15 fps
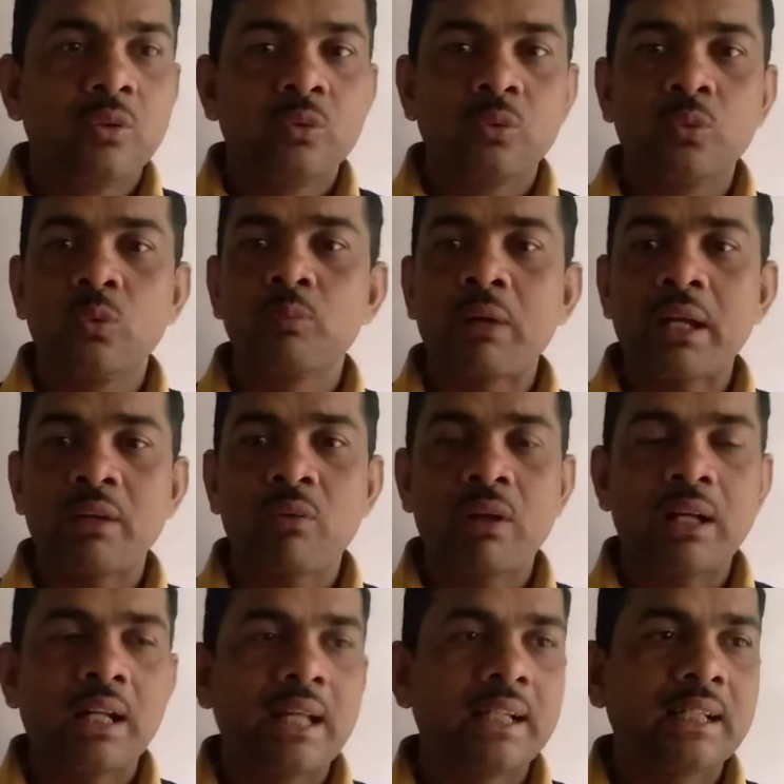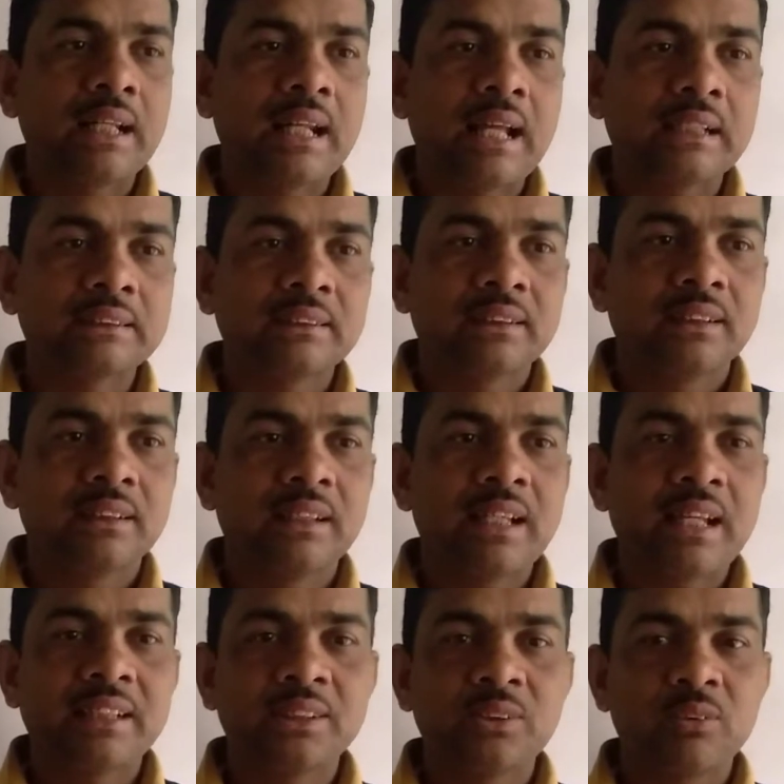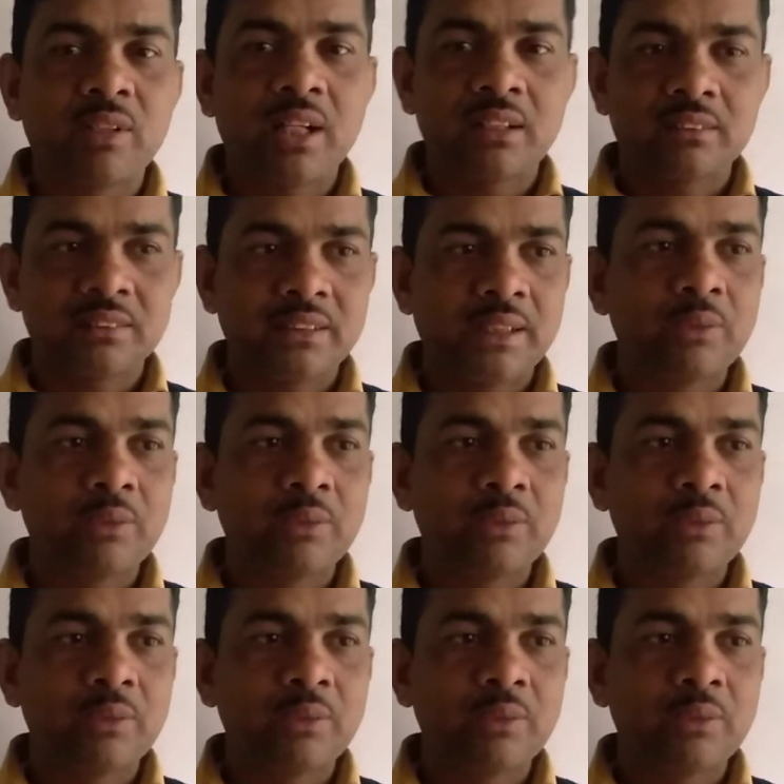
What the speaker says: to my online class. Dear students,